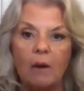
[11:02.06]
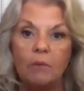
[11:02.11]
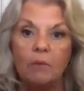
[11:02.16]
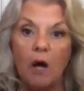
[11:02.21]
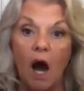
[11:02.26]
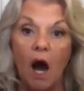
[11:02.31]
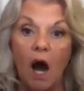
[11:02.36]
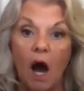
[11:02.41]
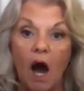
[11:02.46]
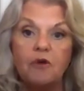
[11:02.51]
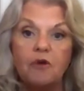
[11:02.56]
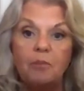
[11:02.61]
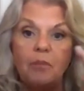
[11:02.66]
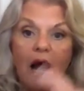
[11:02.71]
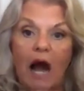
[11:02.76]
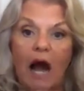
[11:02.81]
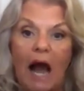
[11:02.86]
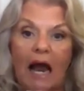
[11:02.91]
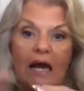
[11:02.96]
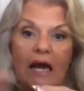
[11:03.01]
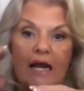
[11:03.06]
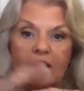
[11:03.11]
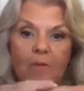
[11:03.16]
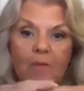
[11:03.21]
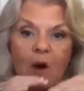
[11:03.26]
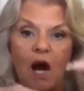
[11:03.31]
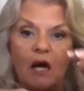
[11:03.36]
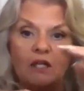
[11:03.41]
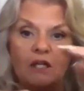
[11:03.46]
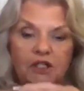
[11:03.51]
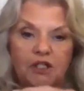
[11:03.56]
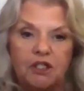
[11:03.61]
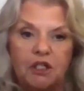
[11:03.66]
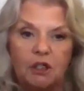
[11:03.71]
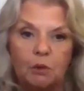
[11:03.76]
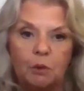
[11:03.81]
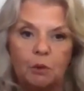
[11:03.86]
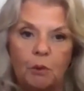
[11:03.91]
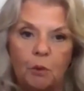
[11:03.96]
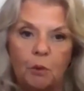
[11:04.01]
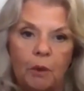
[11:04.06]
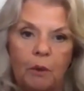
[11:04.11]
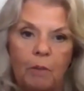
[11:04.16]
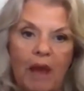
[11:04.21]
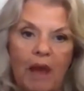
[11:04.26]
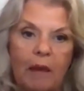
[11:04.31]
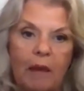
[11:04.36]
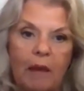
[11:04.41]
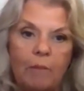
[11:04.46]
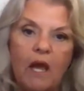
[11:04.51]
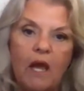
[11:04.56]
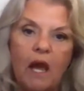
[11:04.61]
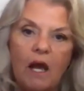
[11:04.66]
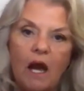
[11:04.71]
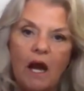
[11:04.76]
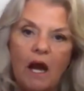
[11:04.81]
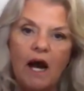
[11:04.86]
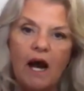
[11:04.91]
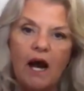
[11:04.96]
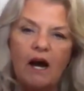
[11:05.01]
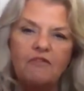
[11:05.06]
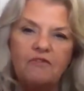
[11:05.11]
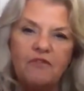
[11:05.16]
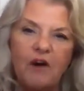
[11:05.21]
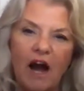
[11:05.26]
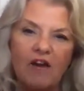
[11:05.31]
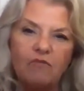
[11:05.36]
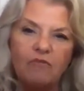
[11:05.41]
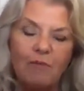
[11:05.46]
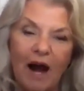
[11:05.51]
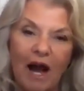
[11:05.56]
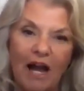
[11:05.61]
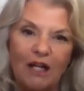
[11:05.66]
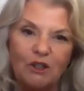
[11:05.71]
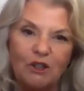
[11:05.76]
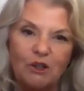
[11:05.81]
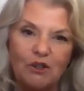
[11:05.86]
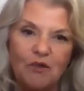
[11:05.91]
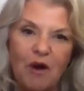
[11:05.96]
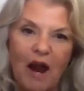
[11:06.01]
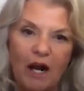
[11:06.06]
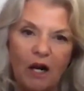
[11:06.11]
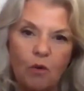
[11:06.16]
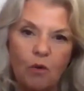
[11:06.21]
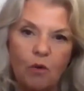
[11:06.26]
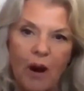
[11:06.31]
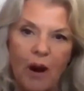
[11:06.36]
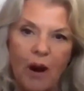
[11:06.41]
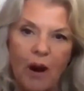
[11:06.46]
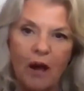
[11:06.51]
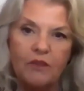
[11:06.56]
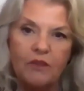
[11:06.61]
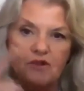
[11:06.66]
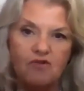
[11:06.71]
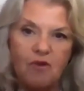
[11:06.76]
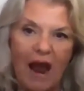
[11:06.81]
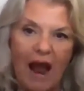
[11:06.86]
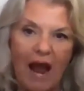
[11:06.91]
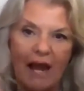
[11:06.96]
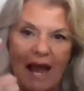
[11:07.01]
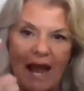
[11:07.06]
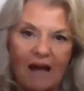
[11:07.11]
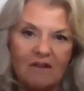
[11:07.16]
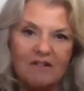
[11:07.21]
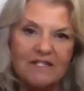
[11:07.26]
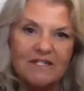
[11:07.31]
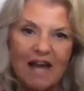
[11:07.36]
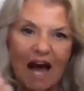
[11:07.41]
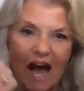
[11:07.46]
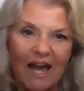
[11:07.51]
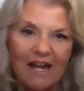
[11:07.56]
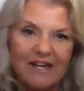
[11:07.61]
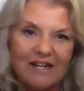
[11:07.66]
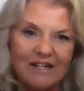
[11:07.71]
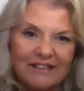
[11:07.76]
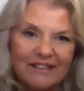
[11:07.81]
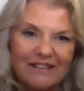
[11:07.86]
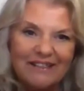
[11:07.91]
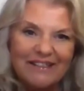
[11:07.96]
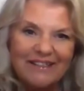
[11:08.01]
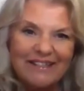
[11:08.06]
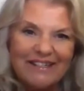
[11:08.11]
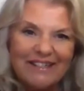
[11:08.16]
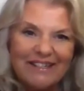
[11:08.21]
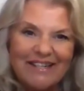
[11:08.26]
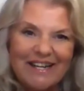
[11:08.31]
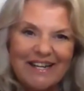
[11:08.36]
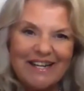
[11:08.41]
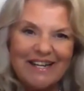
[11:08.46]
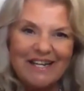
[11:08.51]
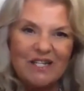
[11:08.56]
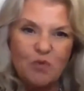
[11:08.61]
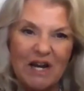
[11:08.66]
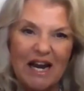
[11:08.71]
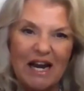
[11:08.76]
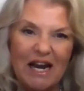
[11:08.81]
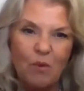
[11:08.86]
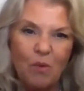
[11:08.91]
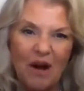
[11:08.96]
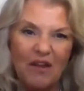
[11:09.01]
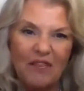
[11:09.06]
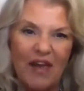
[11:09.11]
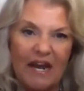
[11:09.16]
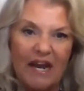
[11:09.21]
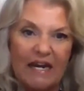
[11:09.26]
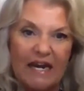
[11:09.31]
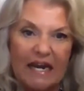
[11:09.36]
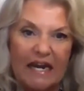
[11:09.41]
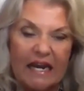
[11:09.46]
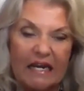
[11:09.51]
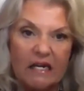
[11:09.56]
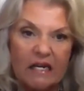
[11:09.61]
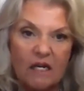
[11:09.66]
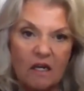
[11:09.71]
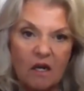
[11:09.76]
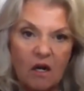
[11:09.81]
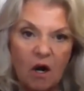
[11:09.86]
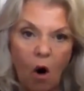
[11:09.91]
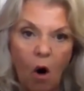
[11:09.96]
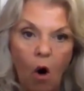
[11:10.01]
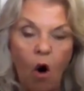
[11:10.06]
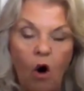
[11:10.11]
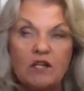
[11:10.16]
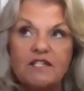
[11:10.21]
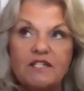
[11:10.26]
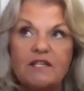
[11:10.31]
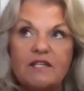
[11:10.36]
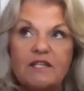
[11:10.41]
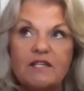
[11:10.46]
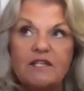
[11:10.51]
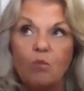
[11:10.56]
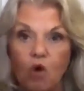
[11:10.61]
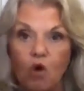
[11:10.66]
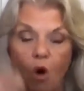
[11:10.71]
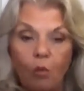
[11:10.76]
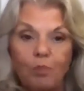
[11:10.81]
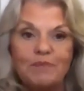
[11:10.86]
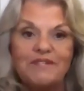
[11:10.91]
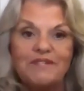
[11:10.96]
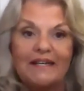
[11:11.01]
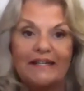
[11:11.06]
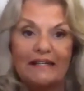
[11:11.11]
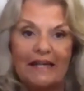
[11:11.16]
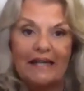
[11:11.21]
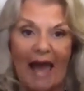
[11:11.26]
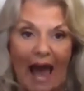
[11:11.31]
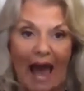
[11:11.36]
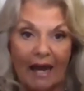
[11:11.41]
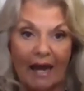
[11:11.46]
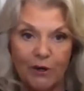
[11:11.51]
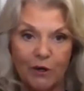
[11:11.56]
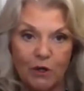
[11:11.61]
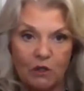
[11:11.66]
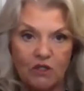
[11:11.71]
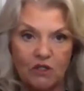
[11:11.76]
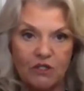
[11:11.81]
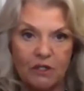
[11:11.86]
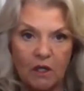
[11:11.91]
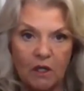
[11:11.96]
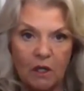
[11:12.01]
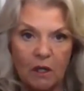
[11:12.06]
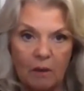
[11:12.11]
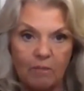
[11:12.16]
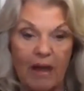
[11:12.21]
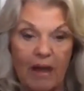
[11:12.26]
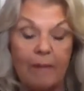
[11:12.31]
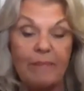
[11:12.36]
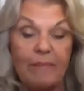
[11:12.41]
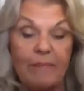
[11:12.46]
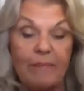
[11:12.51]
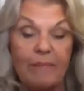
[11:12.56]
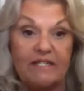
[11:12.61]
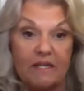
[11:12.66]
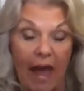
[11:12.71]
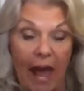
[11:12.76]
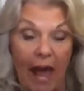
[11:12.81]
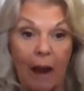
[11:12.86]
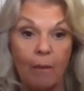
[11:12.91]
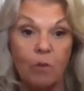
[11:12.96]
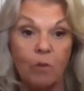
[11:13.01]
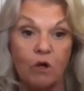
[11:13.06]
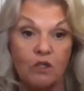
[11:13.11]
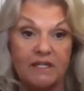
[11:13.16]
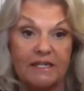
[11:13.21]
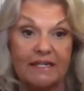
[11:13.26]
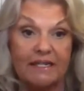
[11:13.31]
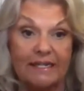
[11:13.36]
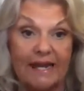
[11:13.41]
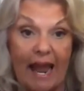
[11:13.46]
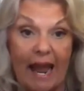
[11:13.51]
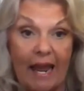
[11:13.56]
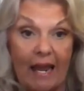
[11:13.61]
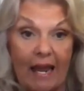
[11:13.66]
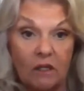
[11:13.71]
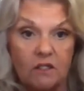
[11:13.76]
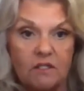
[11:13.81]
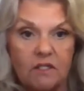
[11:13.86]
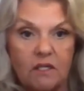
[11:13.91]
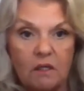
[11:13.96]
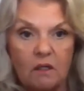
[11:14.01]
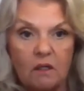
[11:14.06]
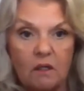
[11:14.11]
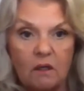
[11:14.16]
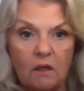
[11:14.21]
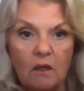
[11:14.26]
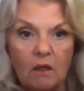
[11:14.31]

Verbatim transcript: I am not for piling them onto children when maybe a five mile trek around the track outside yeah. is really what they need or some ropes and ladders, maybe some hammers and nails.